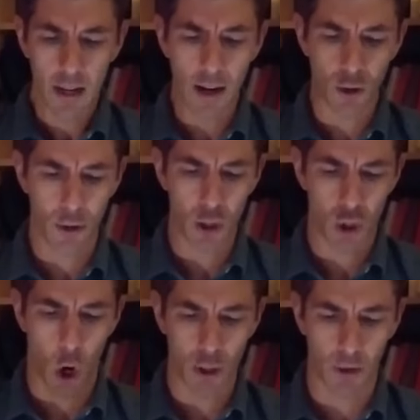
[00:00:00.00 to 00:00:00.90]
Into the
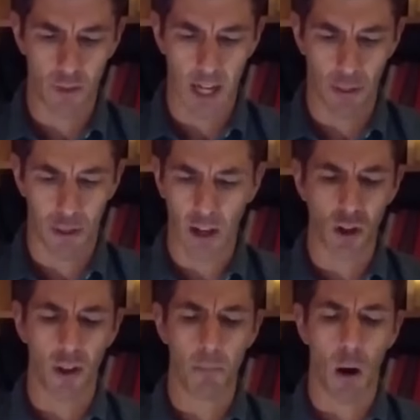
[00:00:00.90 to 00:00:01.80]
jaws of death,
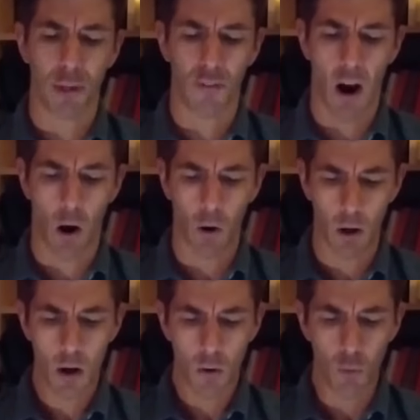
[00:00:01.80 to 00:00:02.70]
into the mouth of
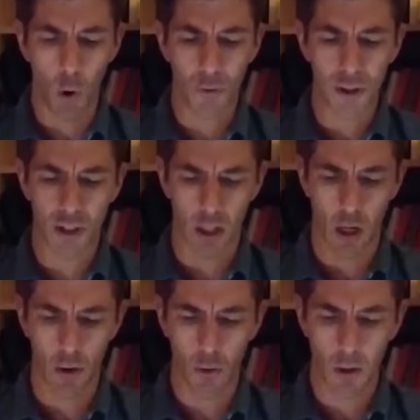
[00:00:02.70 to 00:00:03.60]
hell, rode the
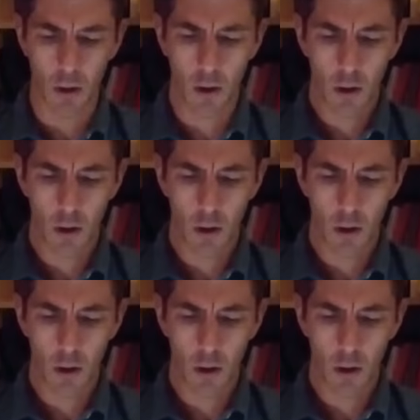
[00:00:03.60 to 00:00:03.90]
600.